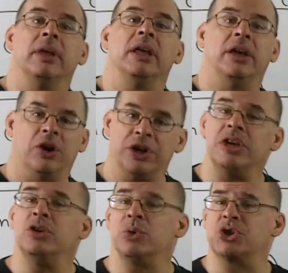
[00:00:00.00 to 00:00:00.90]
Here you
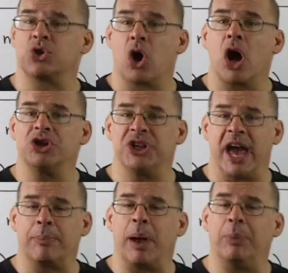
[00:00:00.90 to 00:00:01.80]
can do a strong
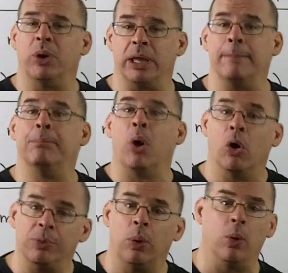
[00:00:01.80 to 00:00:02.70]
check by putting
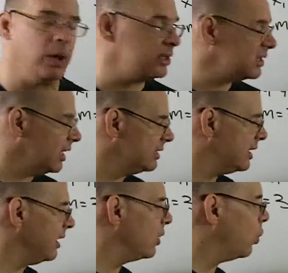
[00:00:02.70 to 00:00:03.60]
both points into
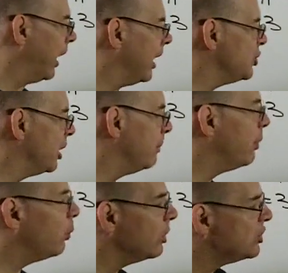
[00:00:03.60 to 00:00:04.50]
the equation,
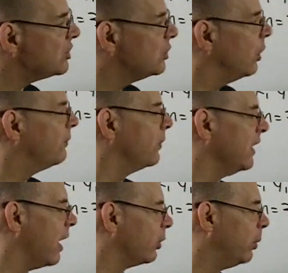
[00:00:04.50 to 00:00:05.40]
but we'll just do it for
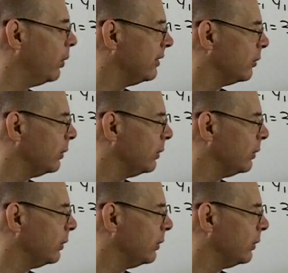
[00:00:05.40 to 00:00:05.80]
the other point that